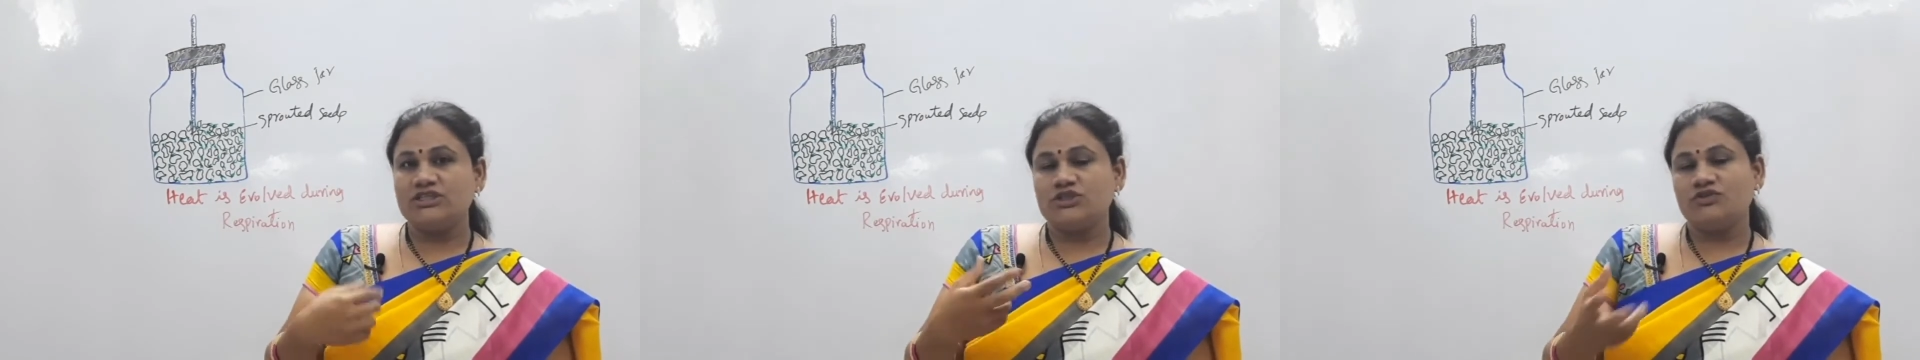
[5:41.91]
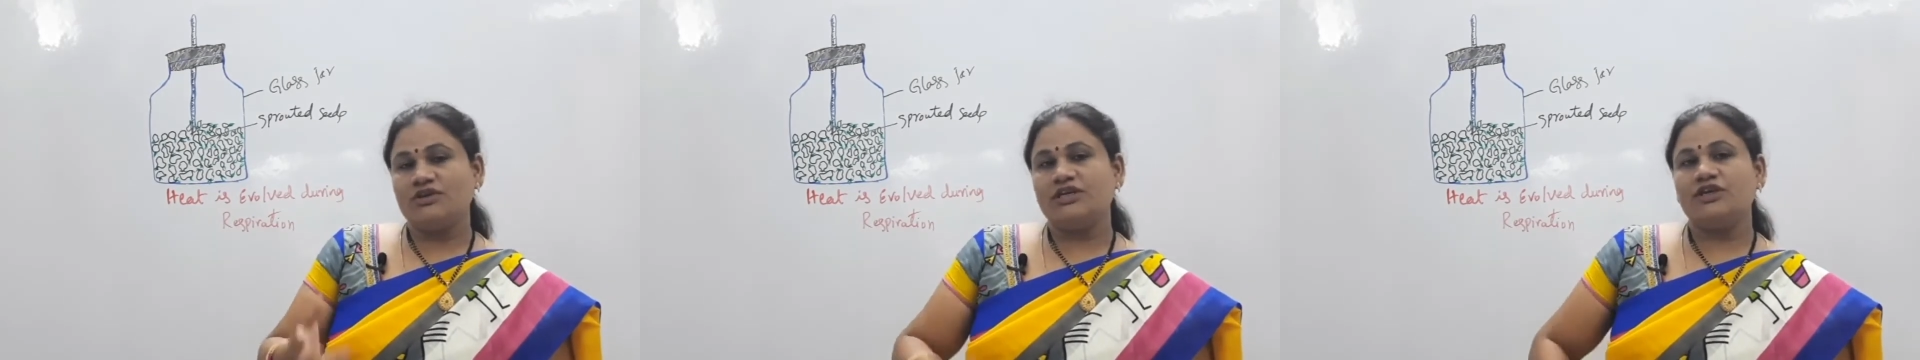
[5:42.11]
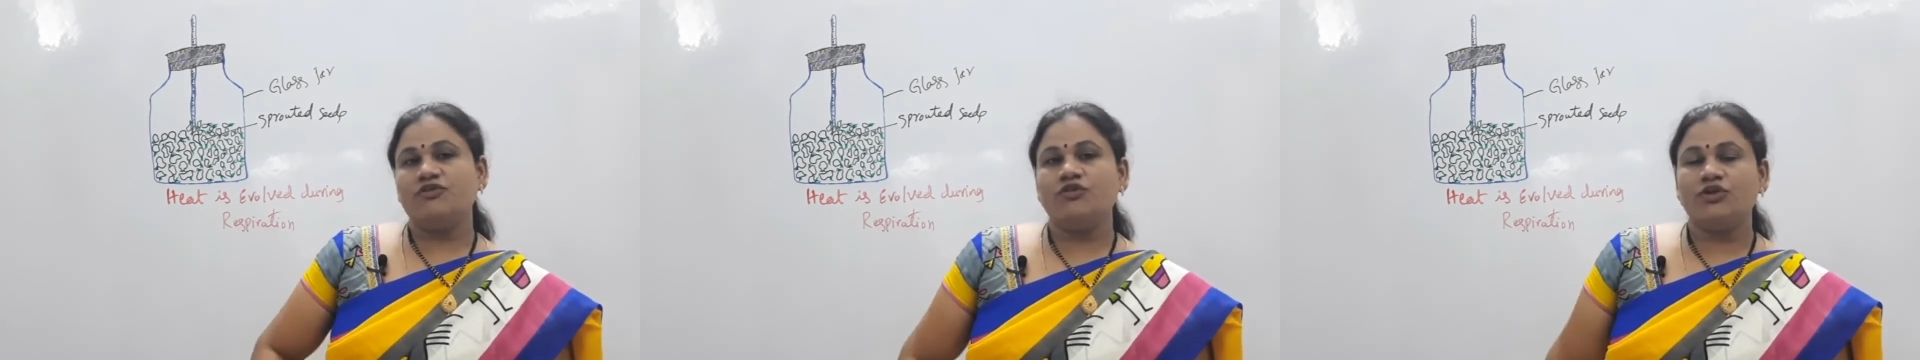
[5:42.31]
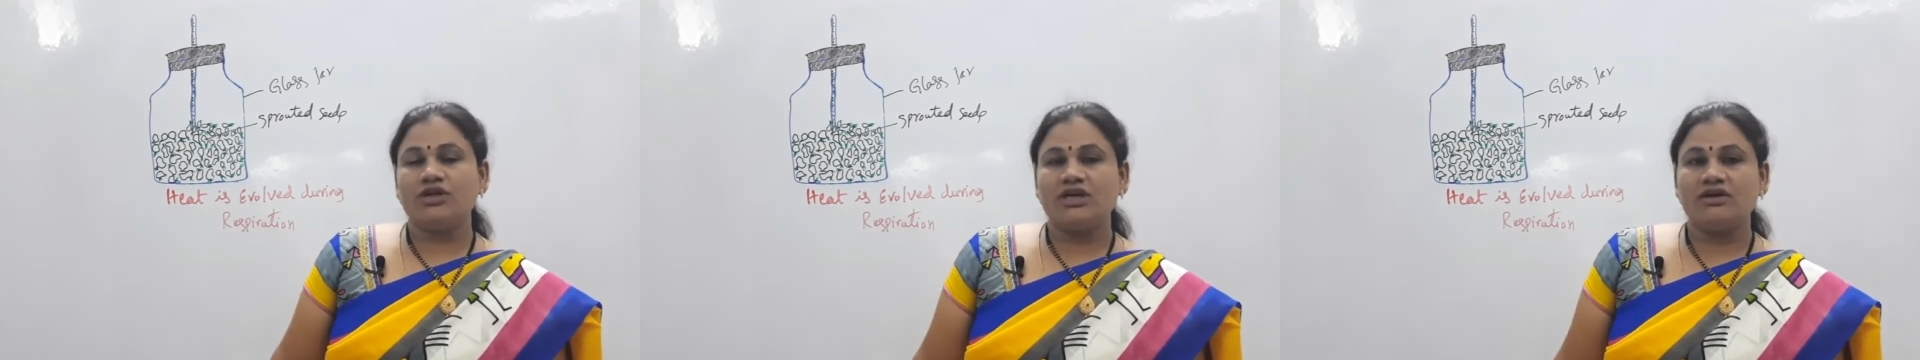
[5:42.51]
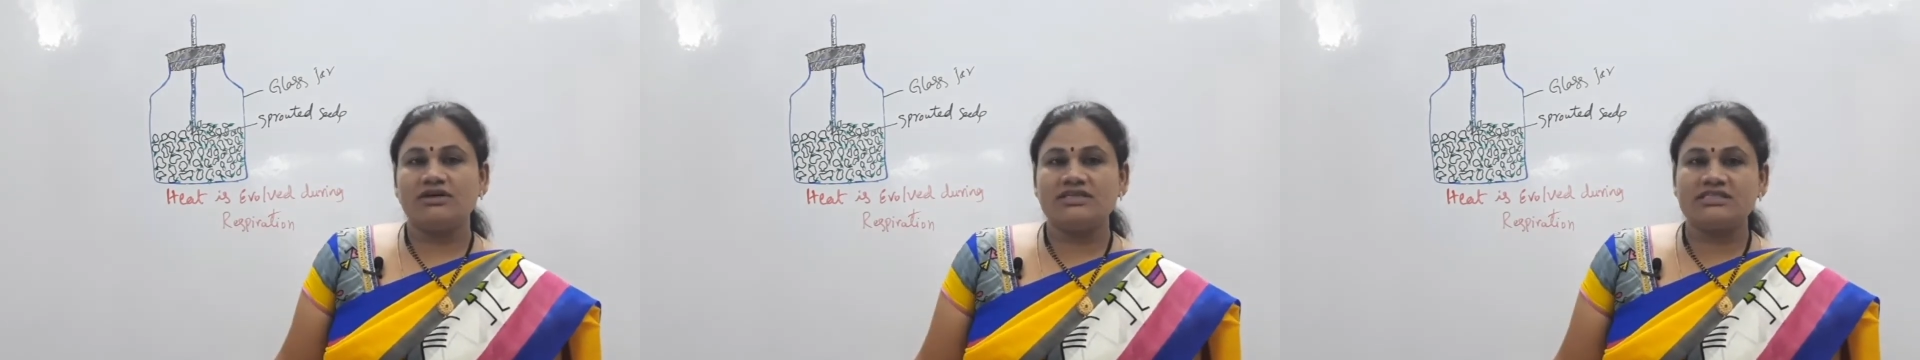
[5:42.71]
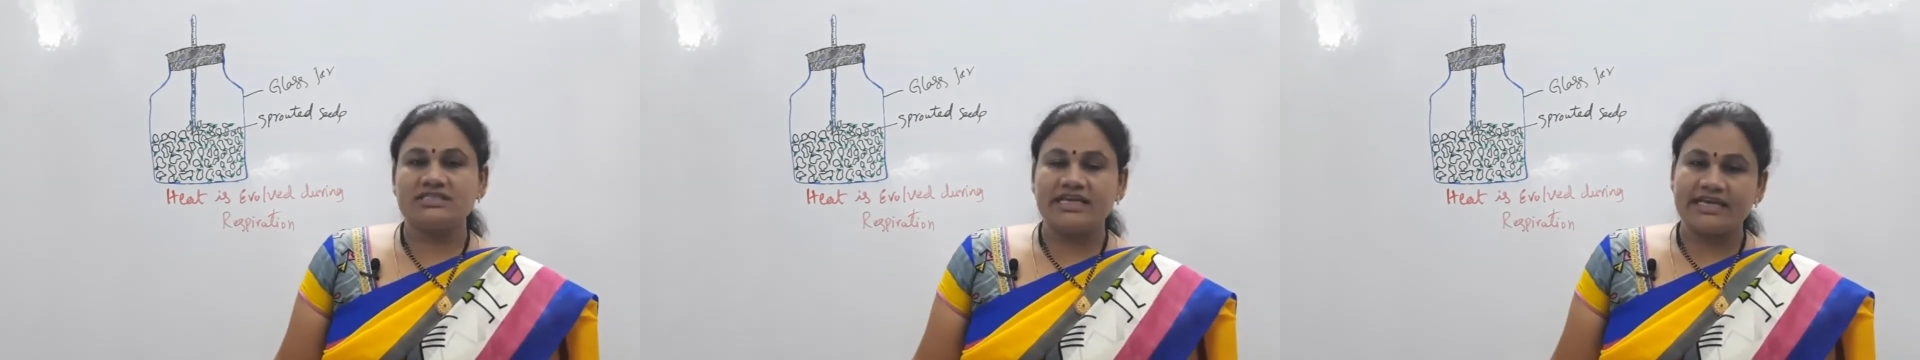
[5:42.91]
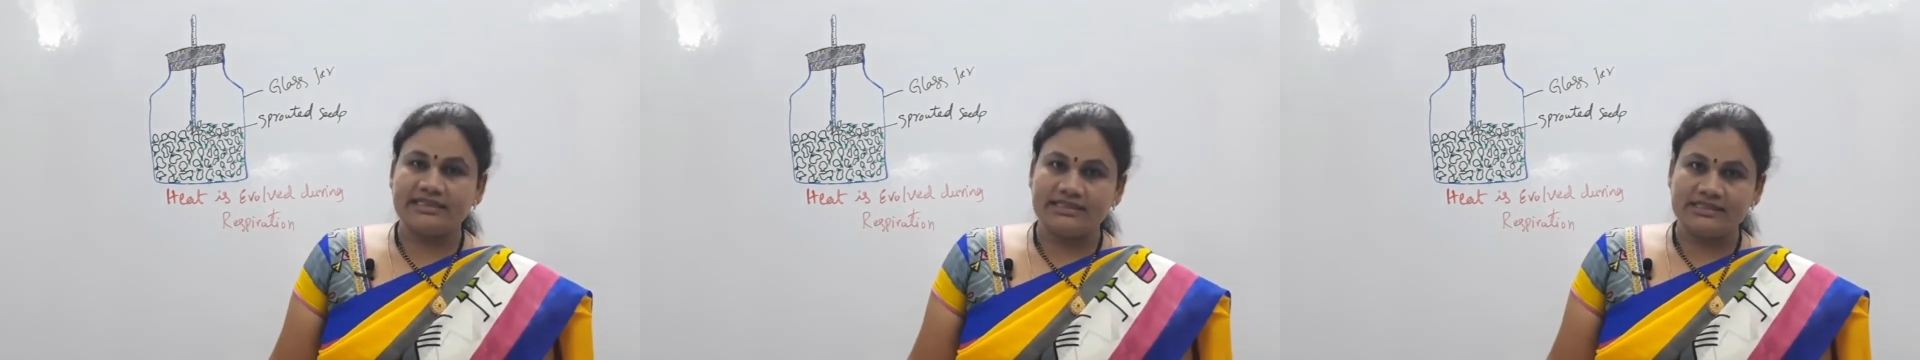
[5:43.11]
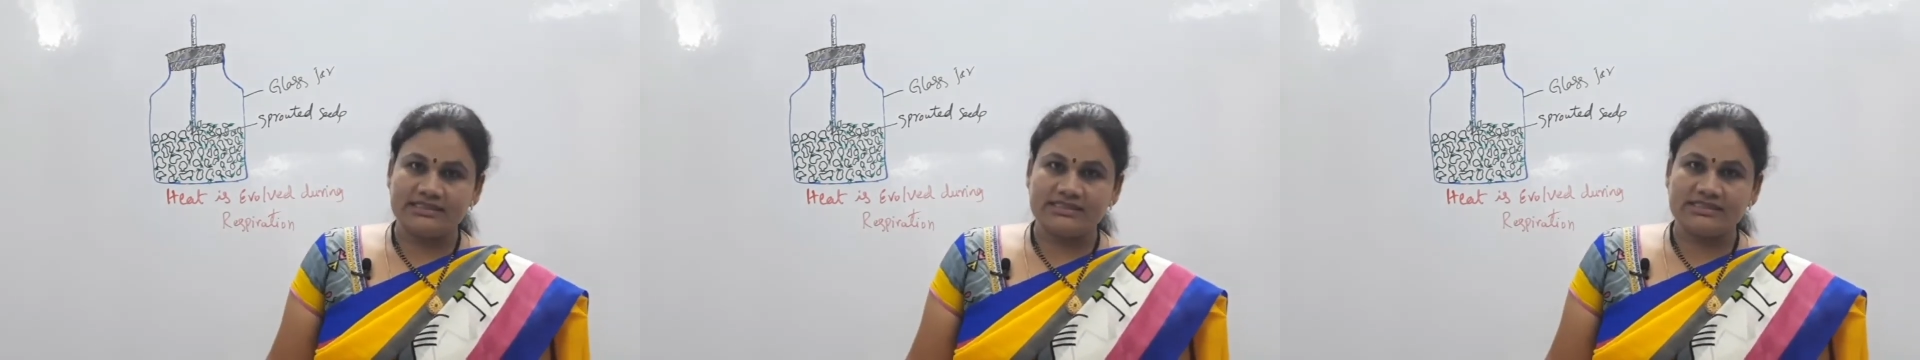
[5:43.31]
24 hours like
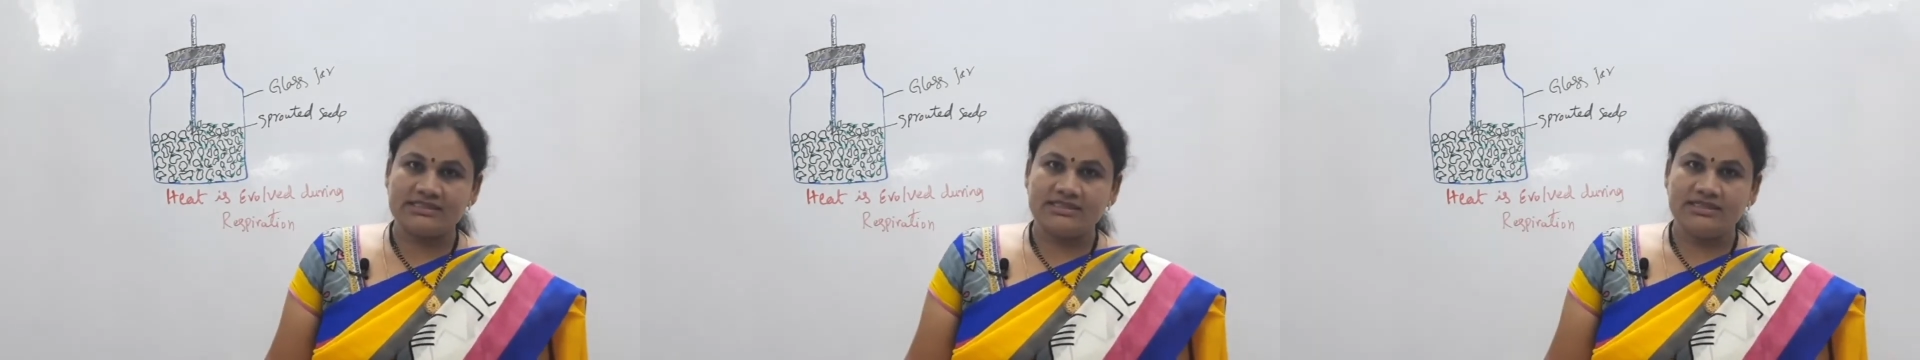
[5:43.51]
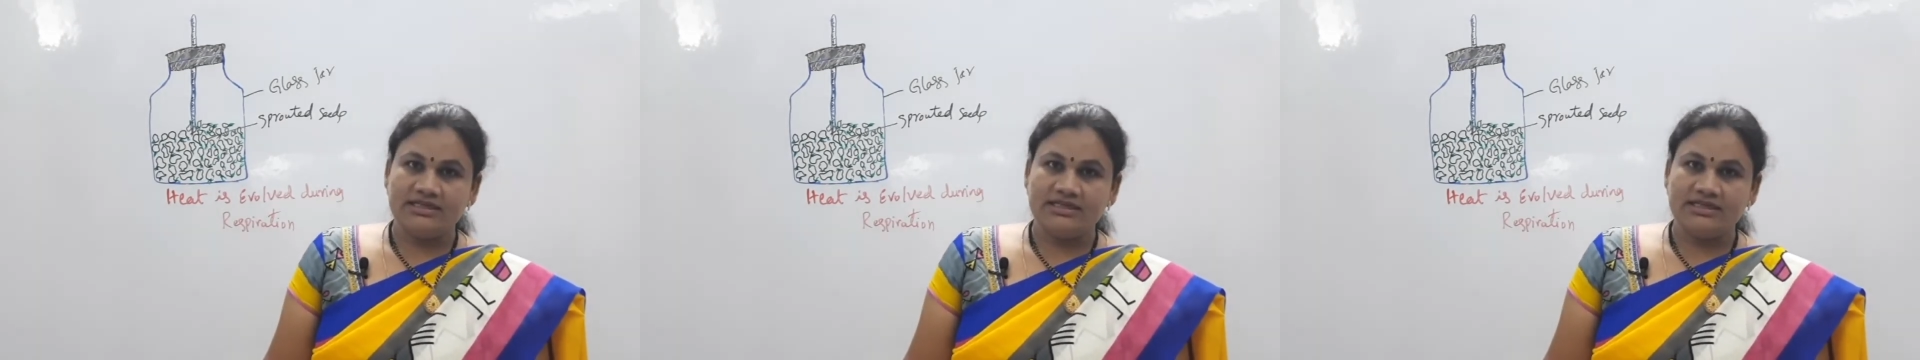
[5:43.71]
this.